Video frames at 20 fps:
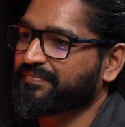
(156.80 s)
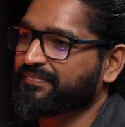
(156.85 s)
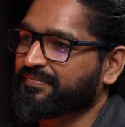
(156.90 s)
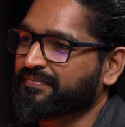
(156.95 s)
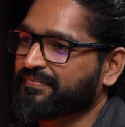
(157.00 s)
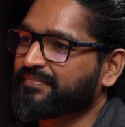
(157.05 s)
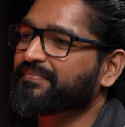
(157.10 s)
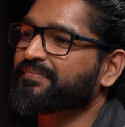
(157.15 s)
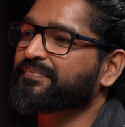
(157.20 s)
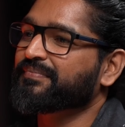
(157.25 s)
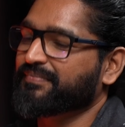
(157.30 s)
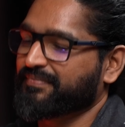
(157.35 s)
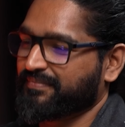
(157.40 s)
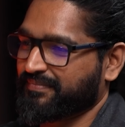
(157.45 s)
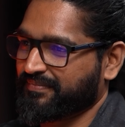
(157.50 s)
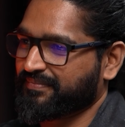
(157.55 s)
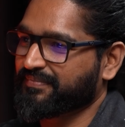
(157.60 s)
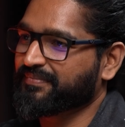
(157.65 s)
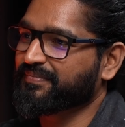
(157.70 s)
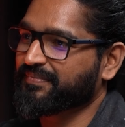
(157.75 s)
the current
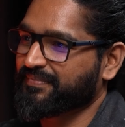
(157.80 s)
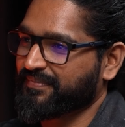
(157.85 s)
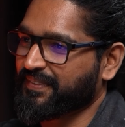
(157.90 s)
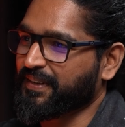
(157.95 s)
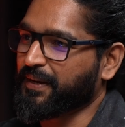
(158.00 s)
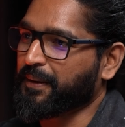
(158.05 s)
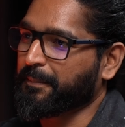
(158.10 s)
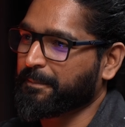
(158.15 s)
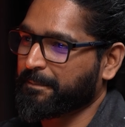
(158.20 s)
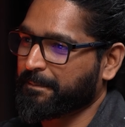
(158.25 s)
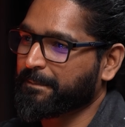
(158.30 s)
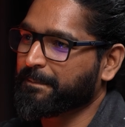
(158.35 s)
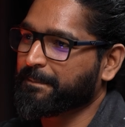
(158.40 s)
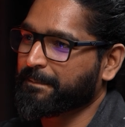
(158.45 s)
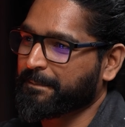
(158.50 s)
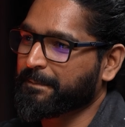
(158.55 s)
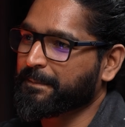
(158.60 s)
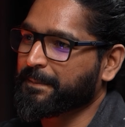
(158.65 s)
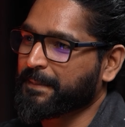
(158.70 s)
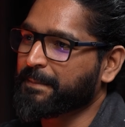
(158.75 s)
moment
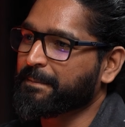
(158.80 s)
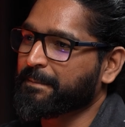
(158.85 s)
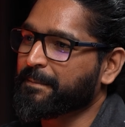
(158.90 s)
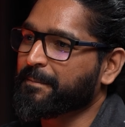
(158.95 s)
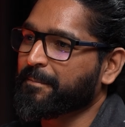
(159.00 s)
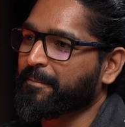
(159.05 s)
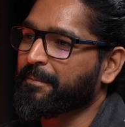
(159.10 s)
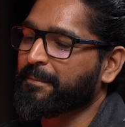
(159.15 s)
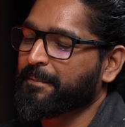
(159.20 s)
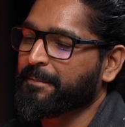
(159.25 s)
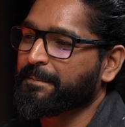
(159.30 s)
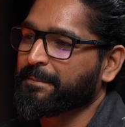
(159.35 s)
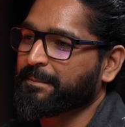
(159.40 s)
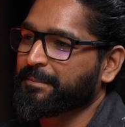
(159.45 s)
that you're in.